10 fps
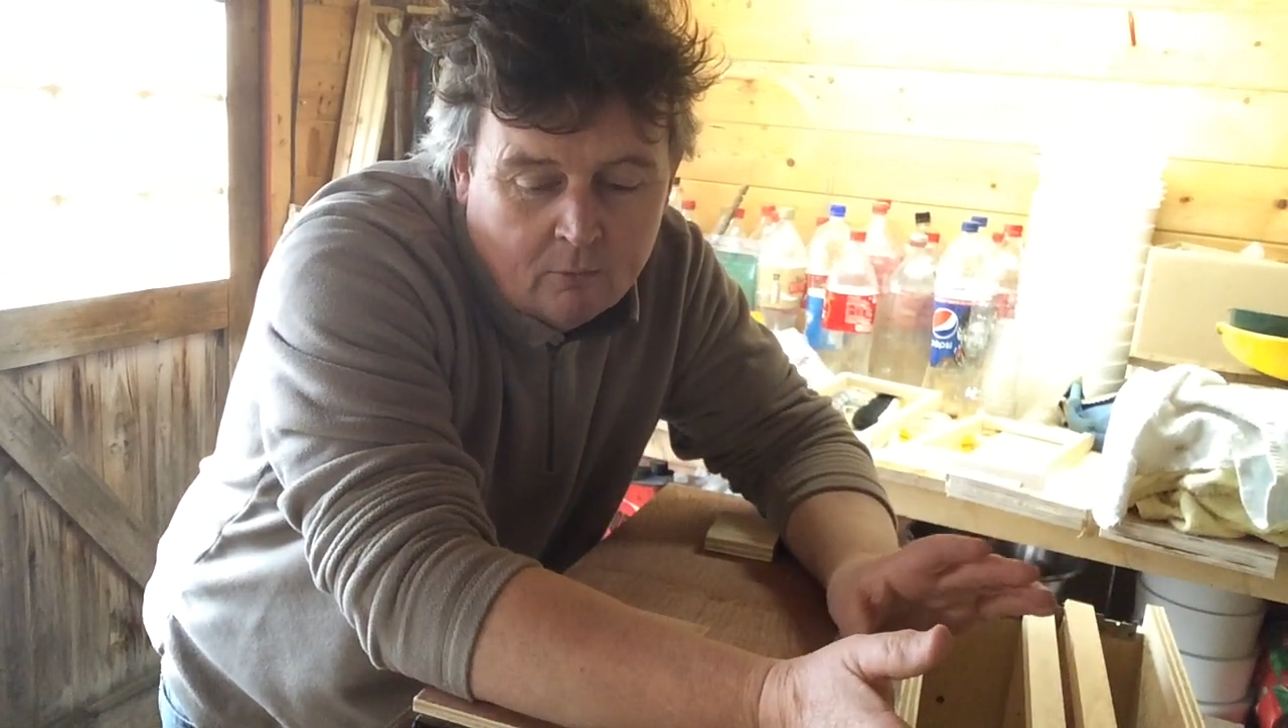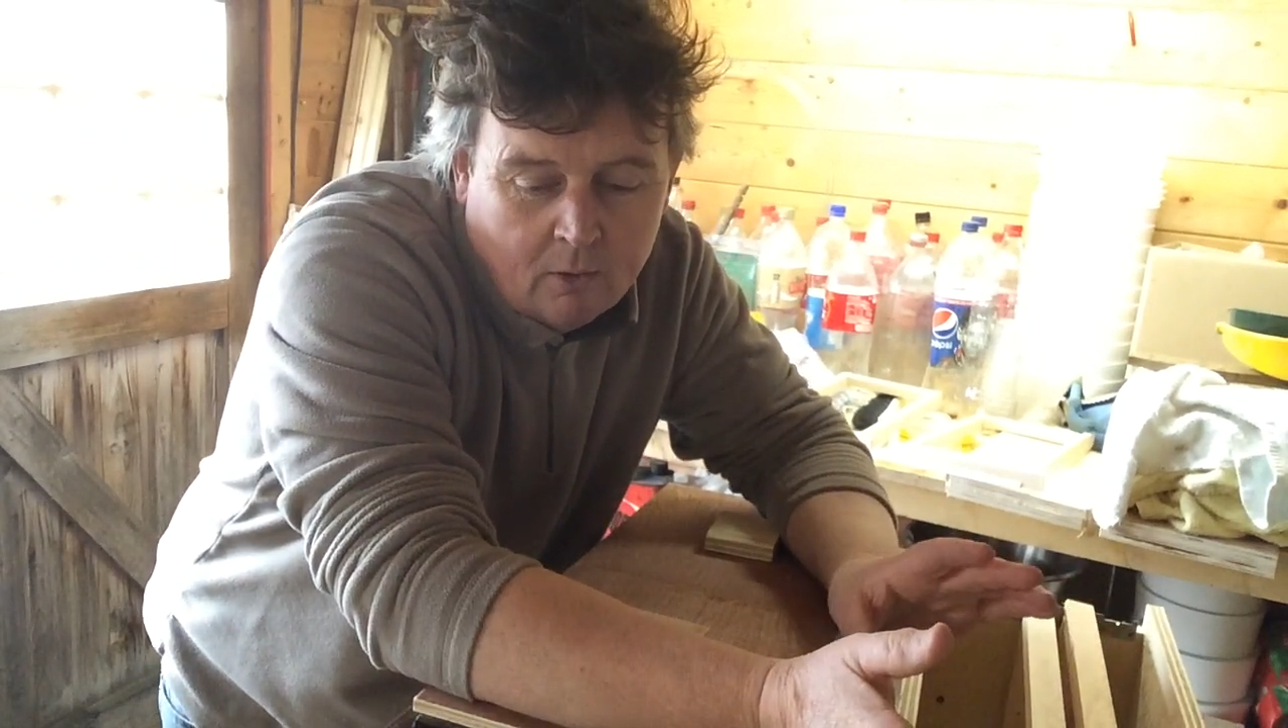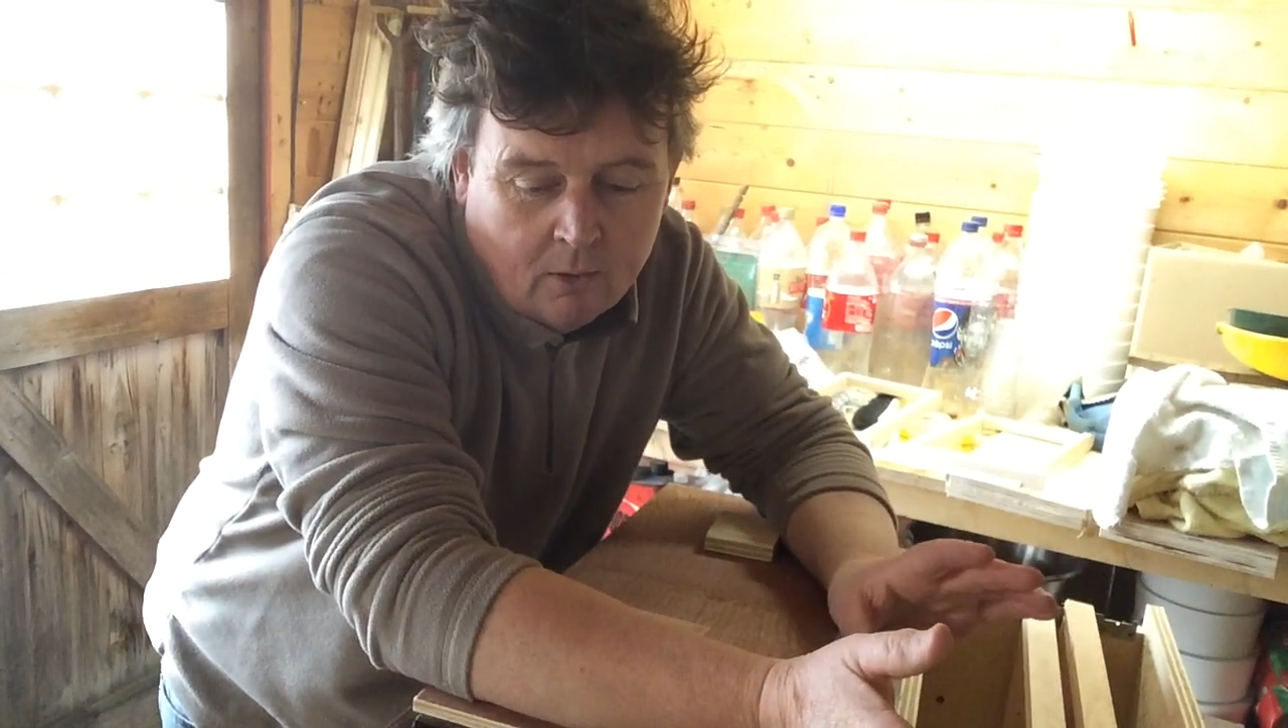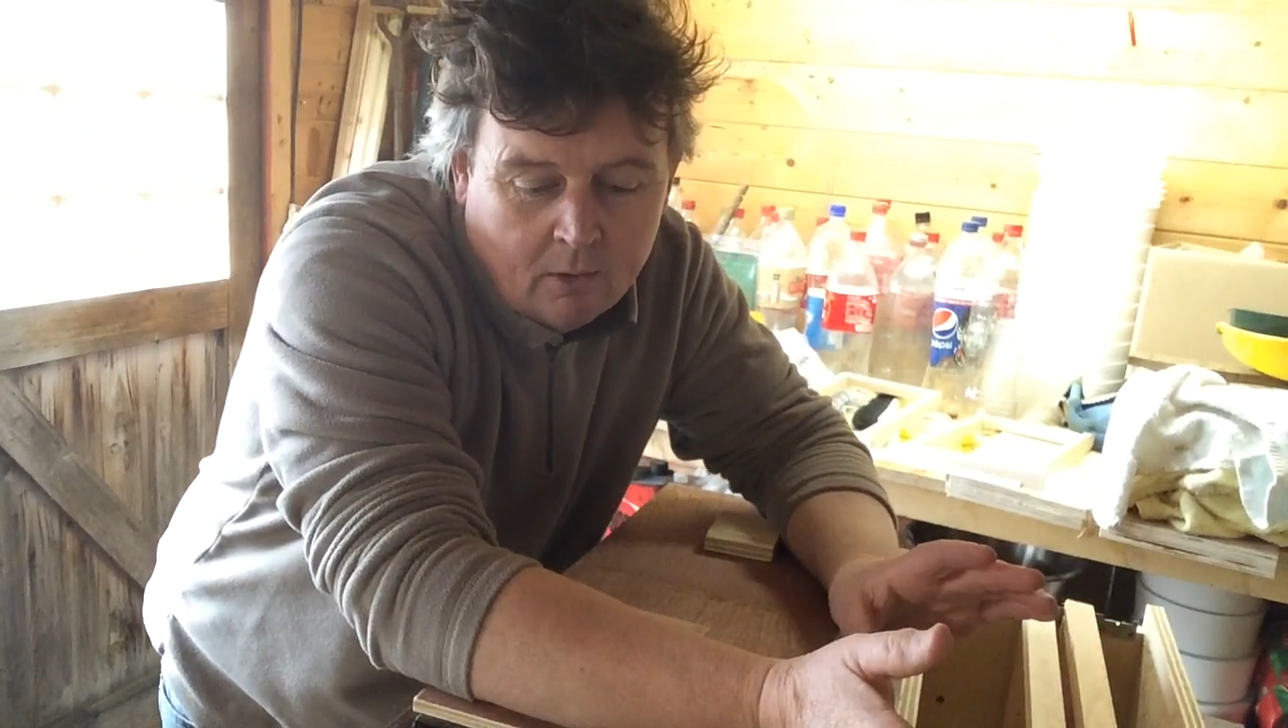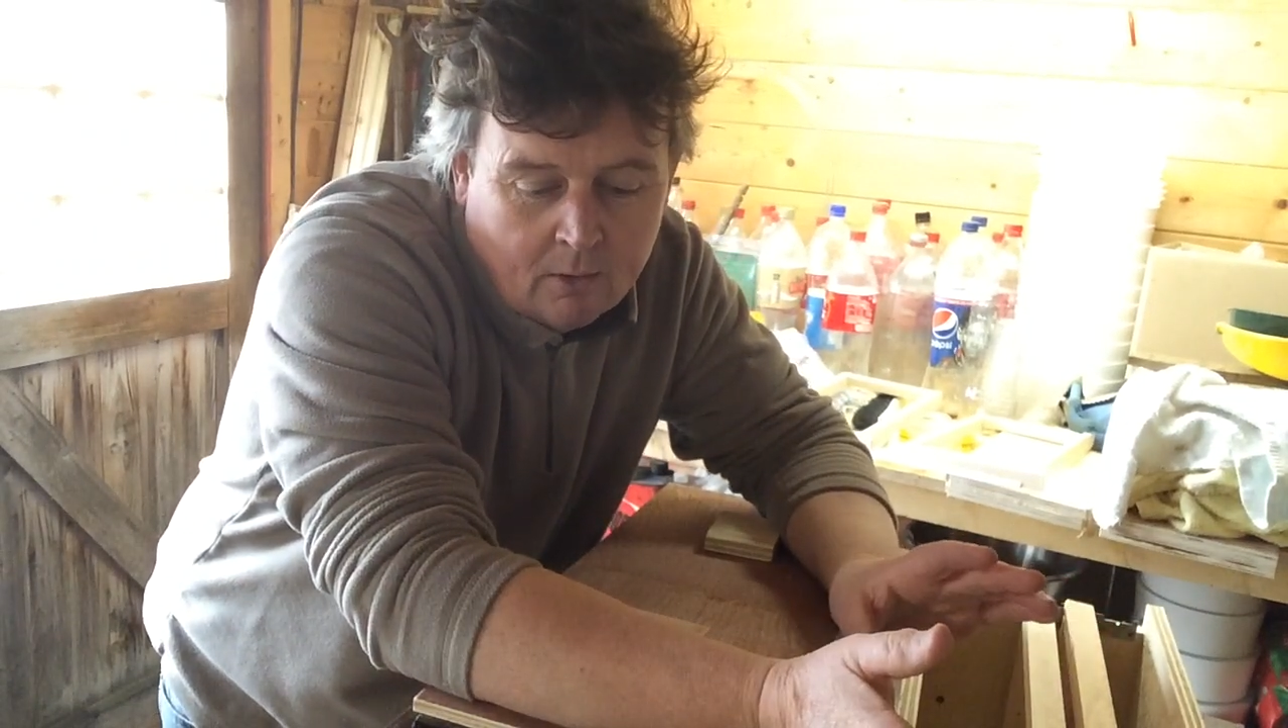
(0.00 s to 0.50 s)

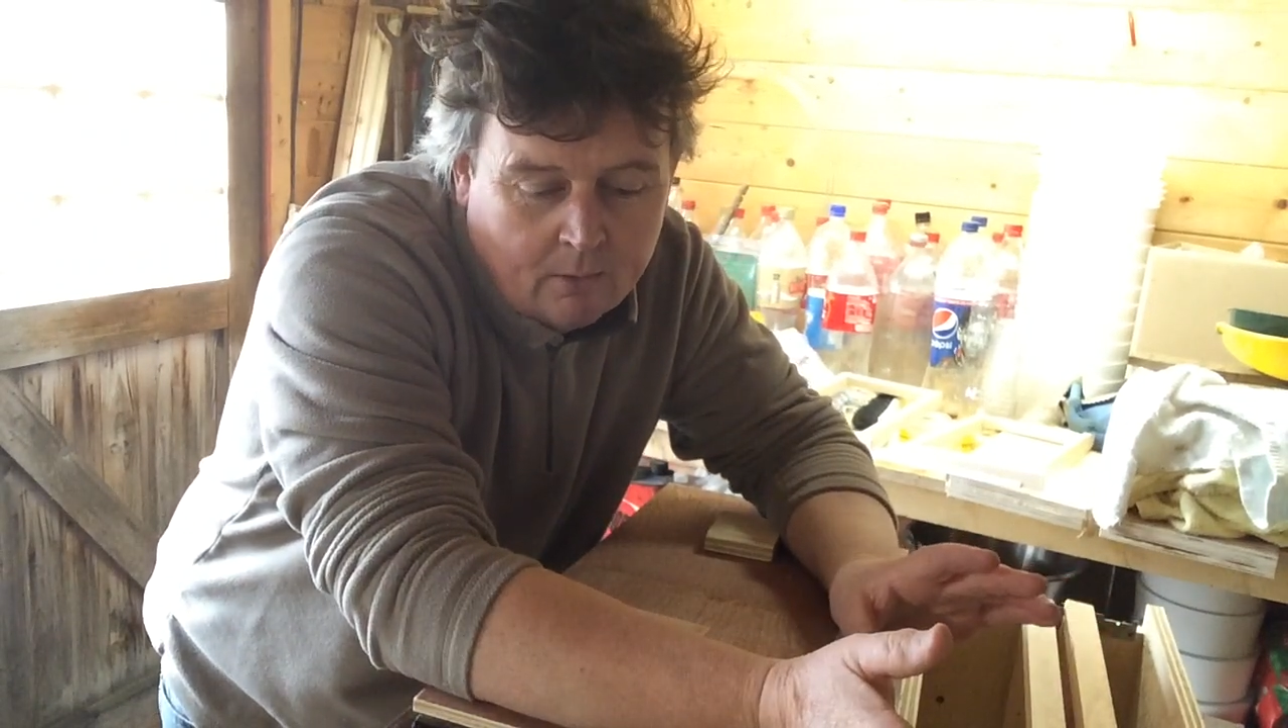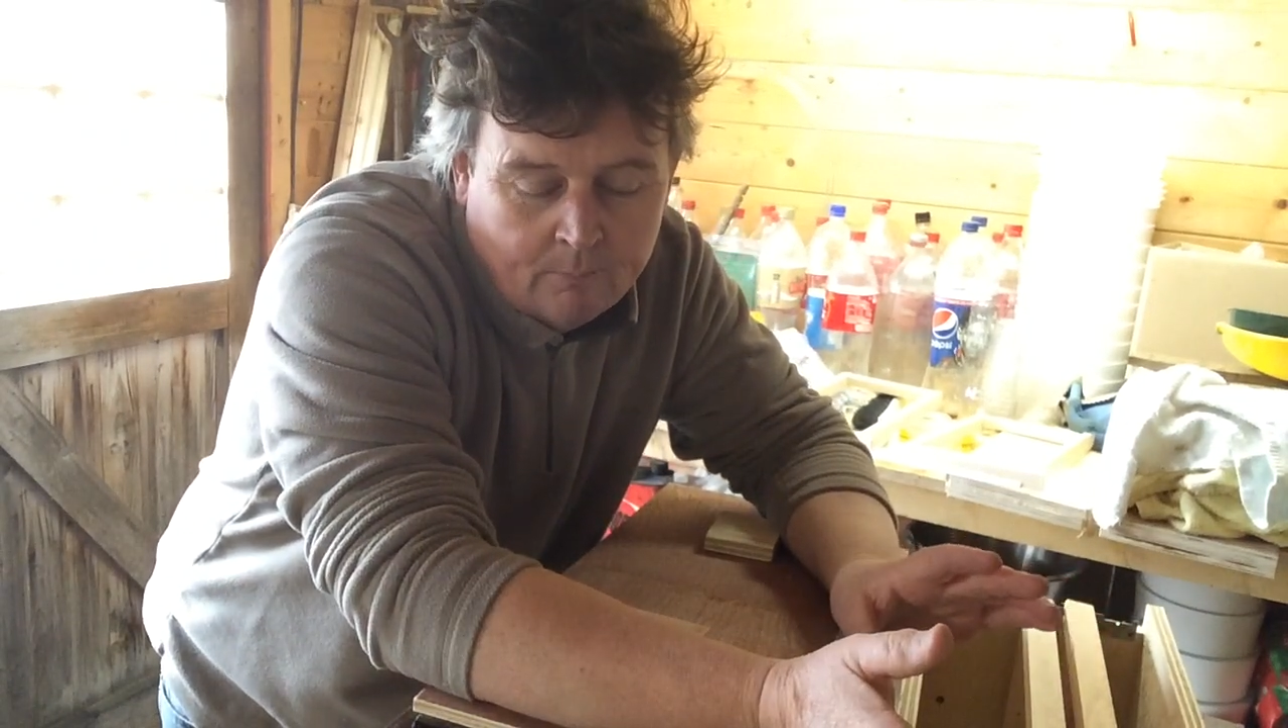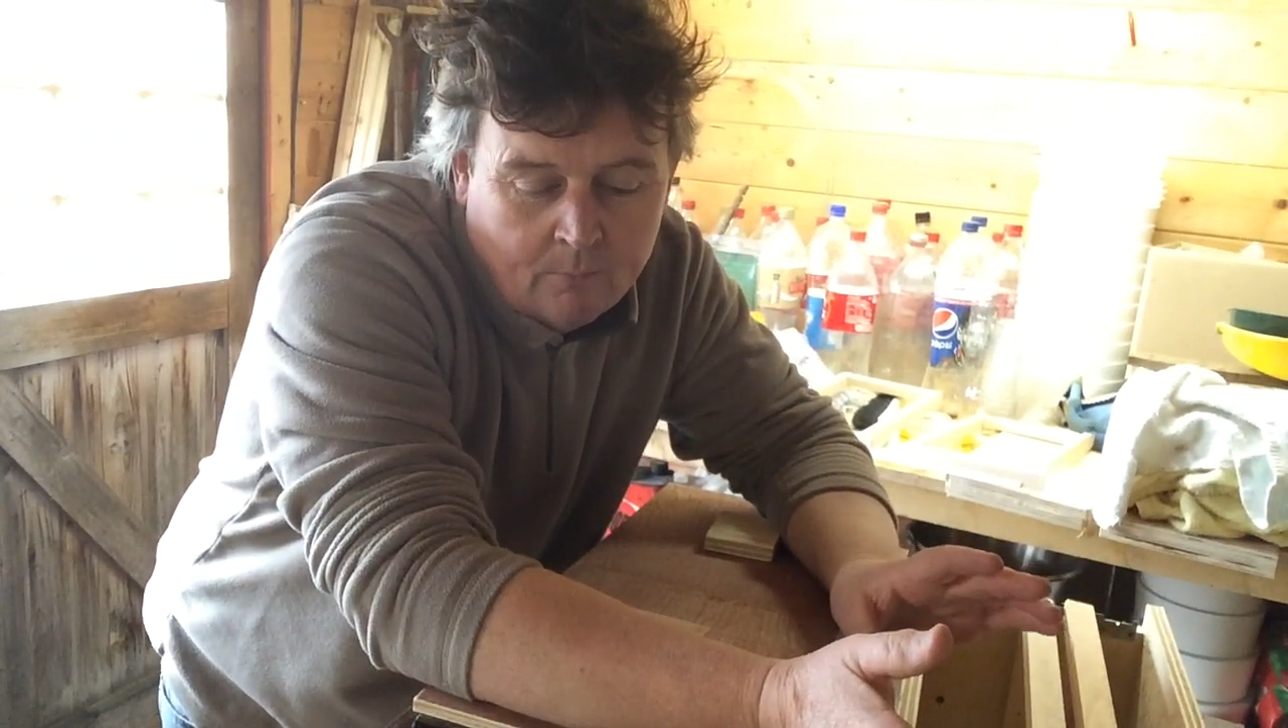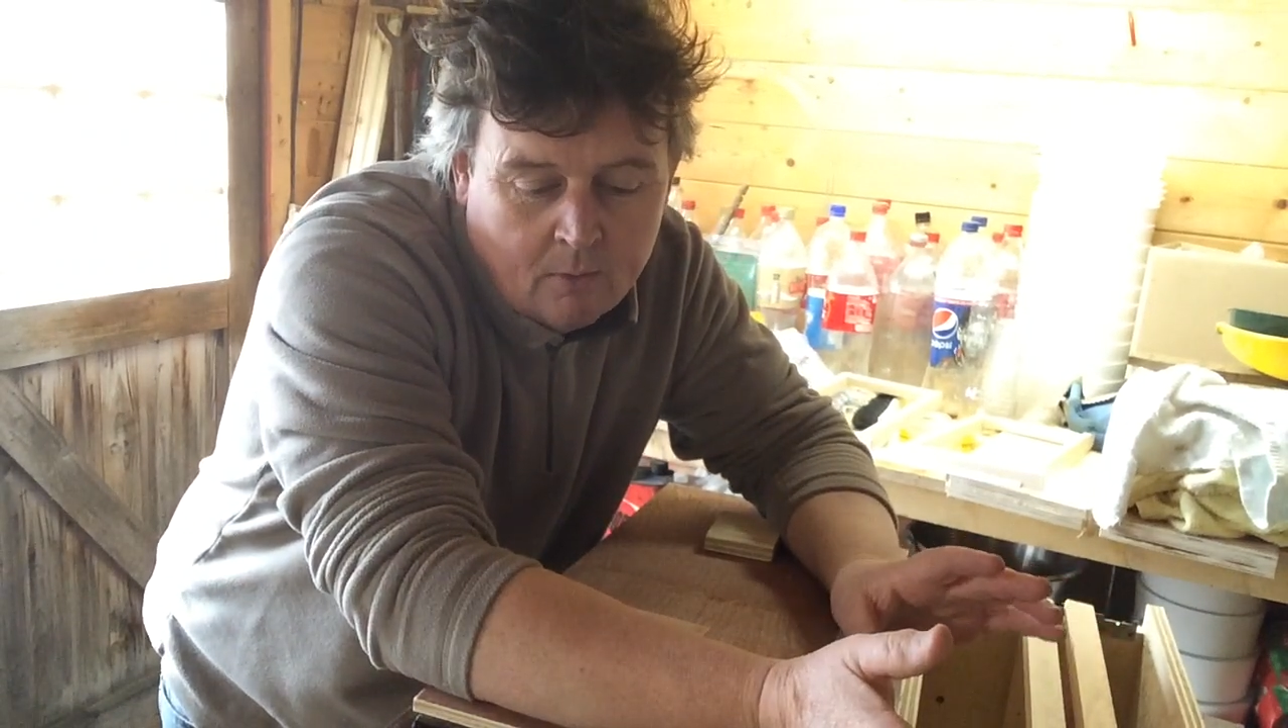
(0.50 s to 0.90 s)
Uh,